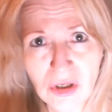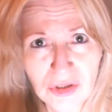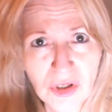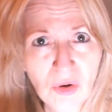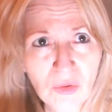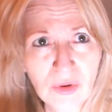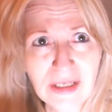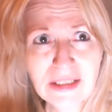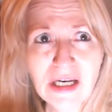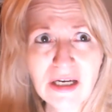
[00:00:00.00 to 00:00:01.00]
So
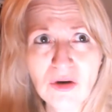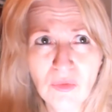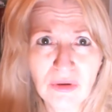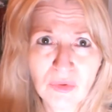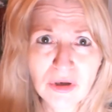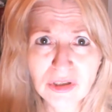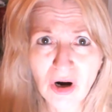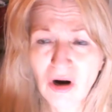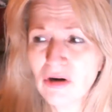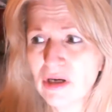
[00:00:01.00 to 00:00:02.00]
it's like we worked
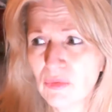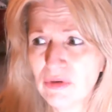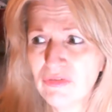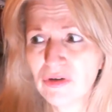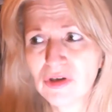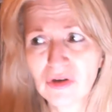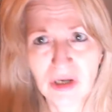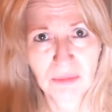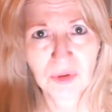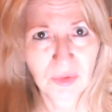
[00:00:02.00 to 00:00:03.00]
hard and we filled our
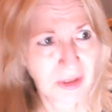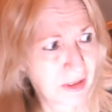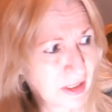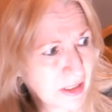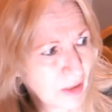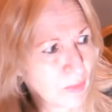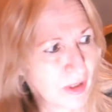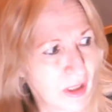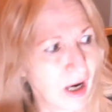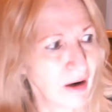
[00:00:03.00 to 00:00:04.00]
cups with the things that we
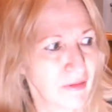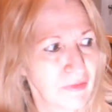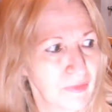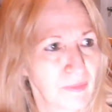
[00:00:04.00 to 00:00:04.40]
love.